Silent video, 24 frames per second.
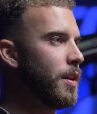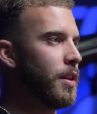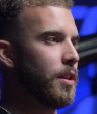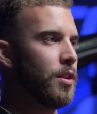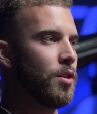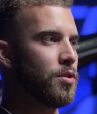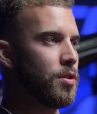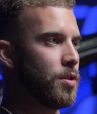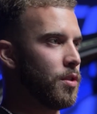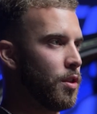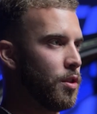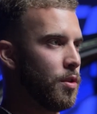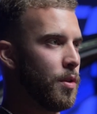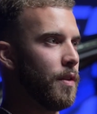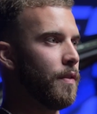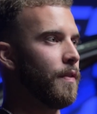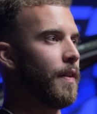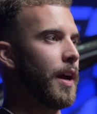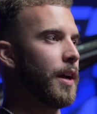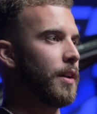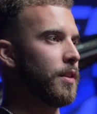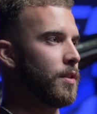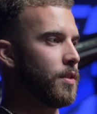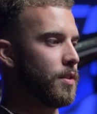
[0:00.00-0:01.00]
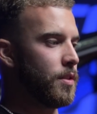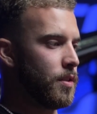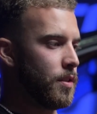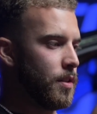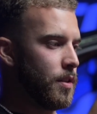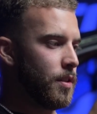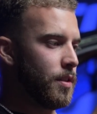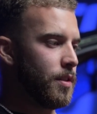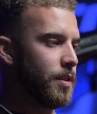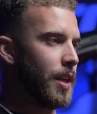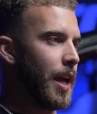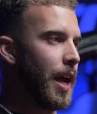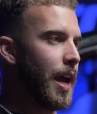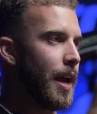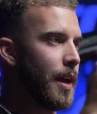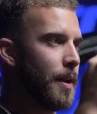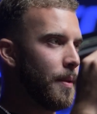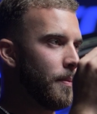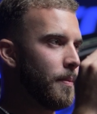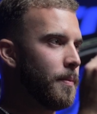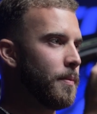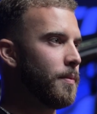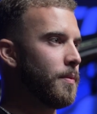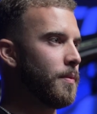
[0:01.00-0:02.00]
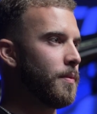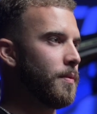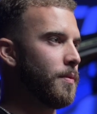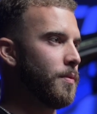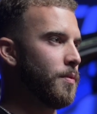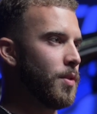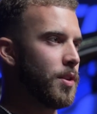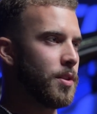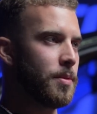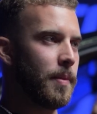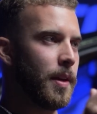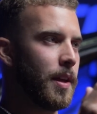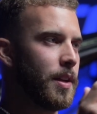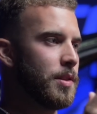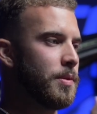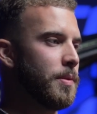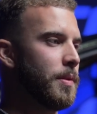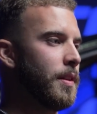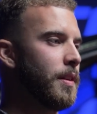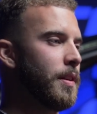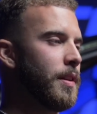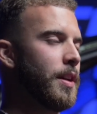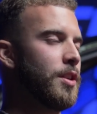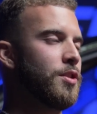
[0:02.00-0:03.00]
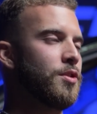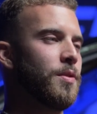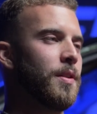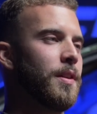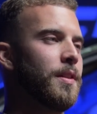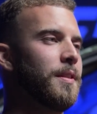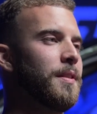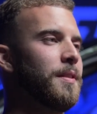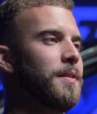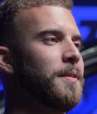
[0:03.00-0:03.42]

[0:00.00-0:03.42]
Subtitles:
Those are the 3 factors: time, risk management, and trend.